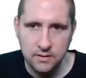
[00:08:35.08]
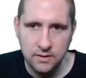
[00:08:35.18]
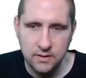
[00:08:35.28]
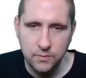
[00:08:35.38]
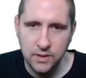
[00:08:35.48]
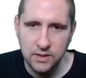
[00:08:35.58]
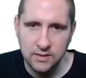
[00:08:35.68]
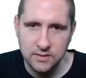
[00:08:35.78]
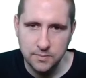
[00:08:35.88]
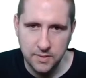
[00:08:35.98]
And then we click
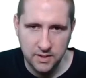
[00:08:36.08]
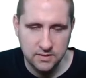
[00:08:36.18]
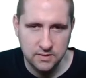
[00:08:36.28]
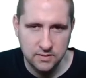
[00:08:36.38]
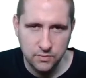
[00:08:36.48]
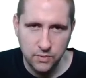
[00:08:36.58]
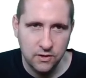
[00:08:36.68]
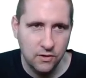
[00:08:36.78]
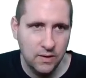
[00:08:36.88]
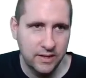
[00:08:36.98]
submit. We are
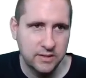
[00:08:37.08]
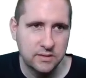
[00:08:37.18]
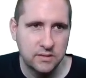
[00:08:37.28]
correct.